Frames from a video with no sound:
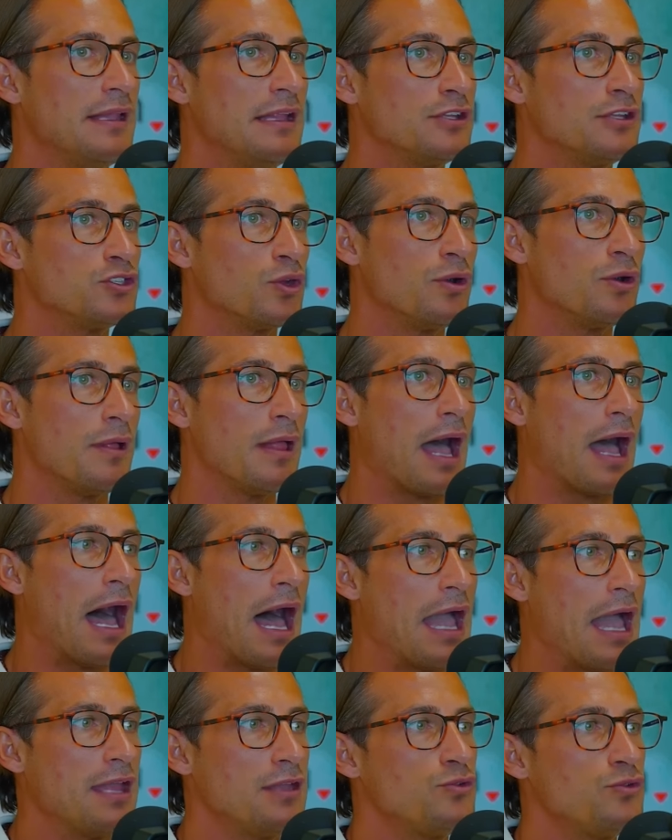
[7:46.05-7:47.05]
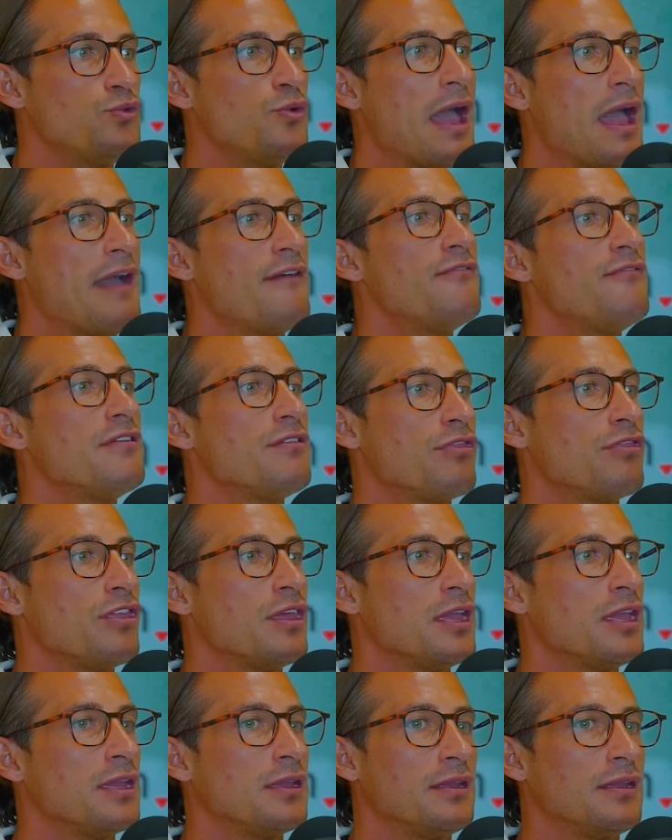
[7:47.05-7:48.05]
So I do
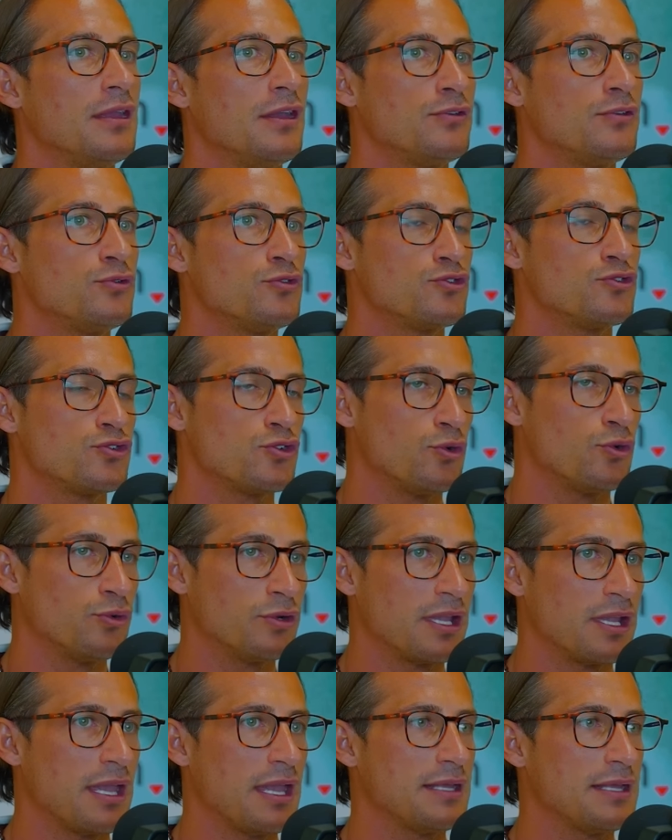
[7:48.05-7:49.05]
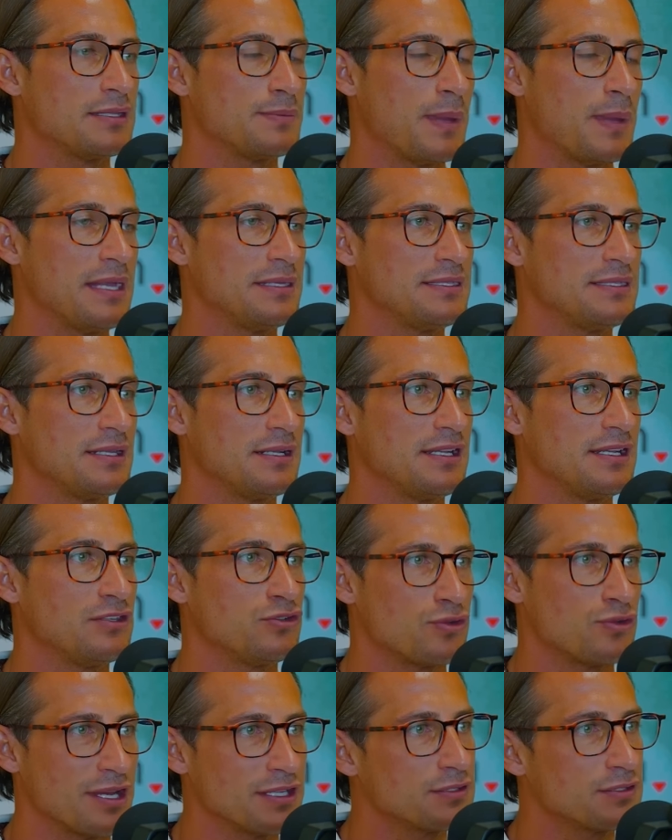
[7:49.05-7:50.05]
everything to showcase basically
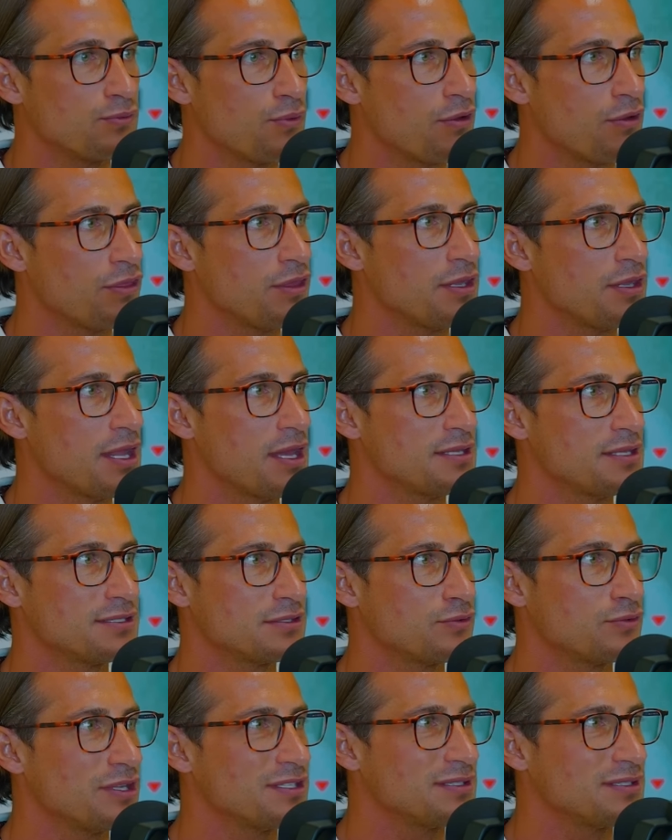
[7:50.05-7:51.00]
trustworthiness,